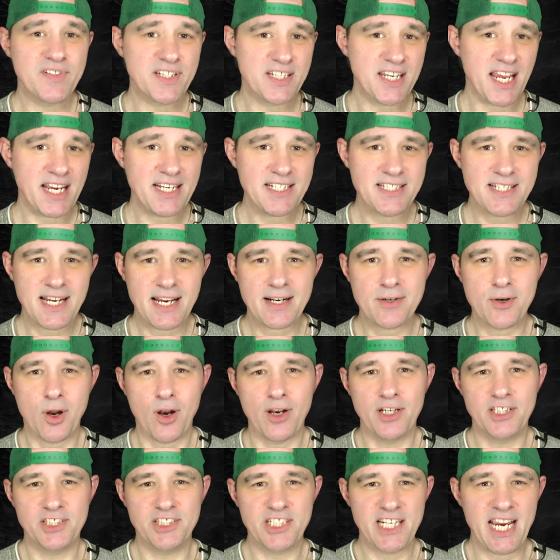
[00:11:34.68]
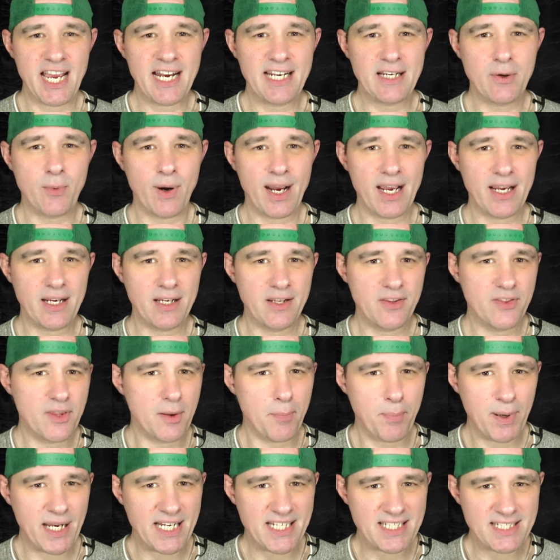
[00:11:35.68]
today's technology anyway, the
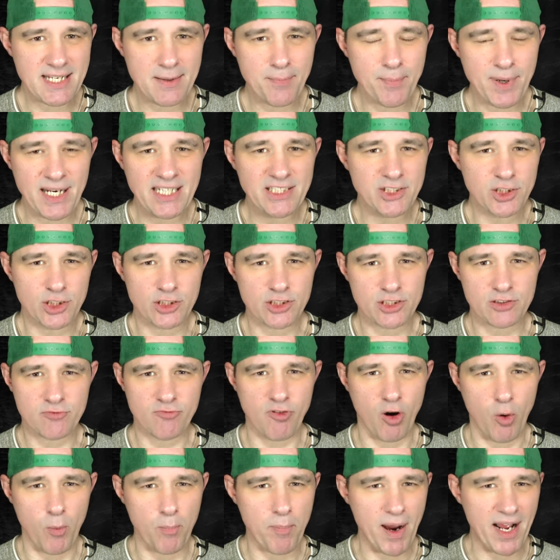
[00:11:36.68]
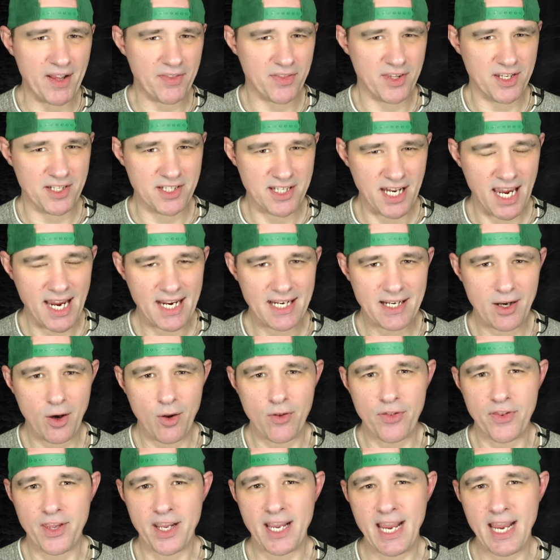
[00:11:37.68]
police simply just rolled back the date on the